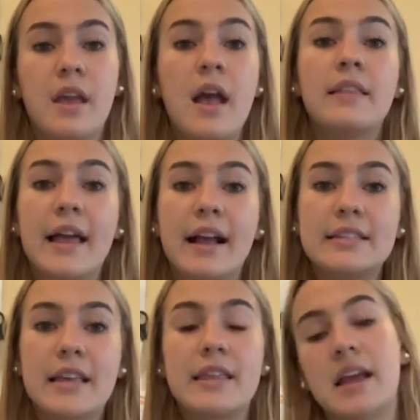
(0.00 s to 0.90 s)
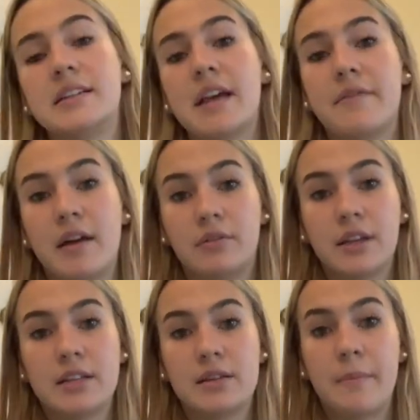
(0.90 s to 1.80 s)
Like I said, the
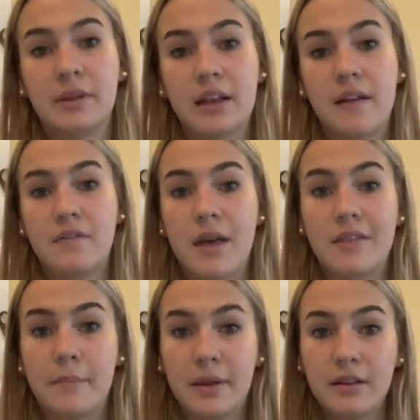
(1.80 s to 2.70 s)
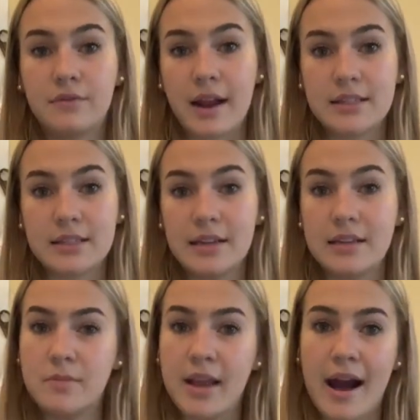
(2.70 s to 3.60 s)
Anti-Federalists believe that the Bill of Rights need
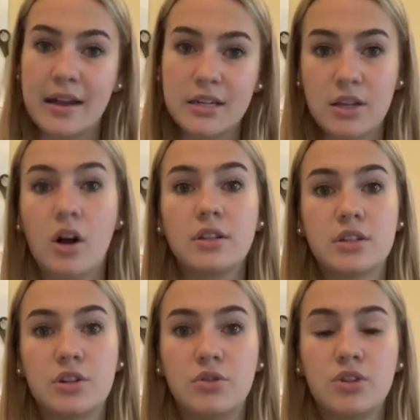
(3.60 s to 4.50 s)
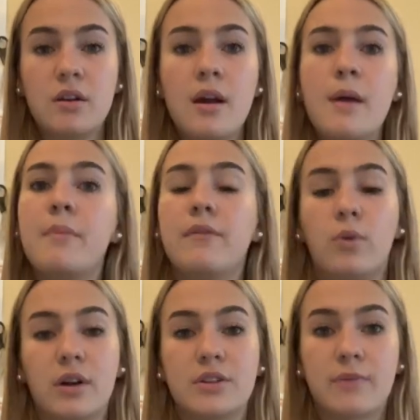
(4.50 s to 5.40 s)
to be added to the Constitution
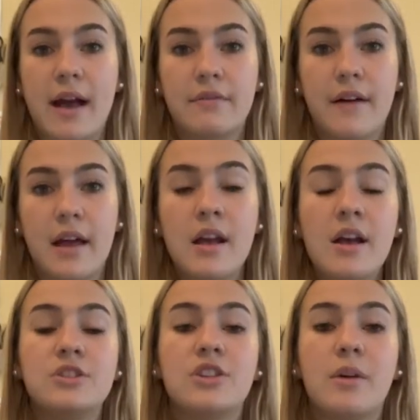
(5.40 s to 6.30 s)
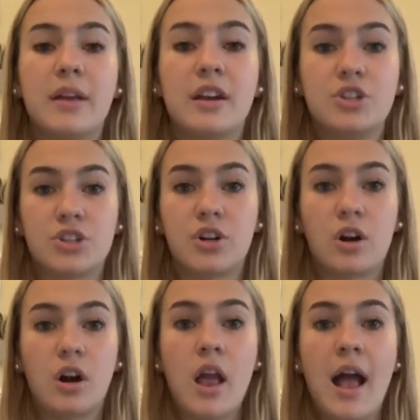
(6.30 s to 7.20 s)
before it's ratified so that we can
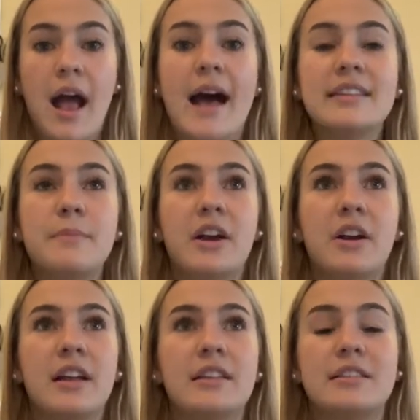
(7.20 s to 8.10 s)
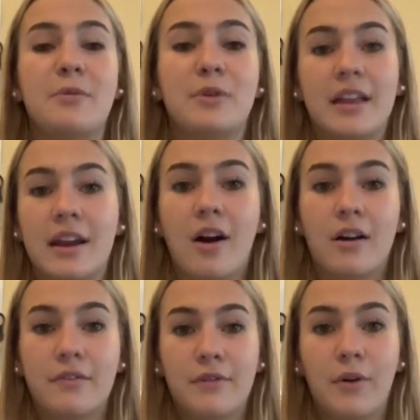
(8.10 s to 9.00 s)
ensure, as Americans, that we're getting our
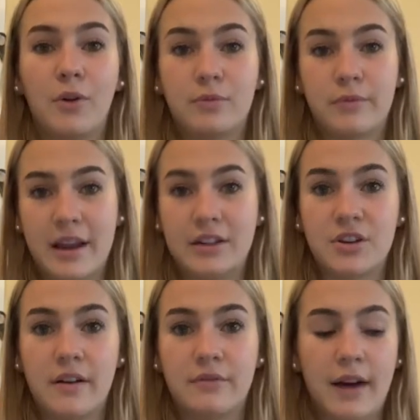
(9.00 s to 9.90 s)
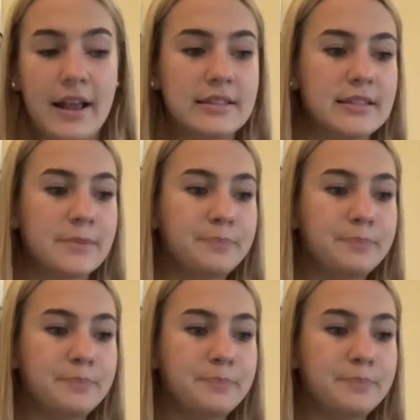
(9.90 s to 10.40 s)
full range of rights.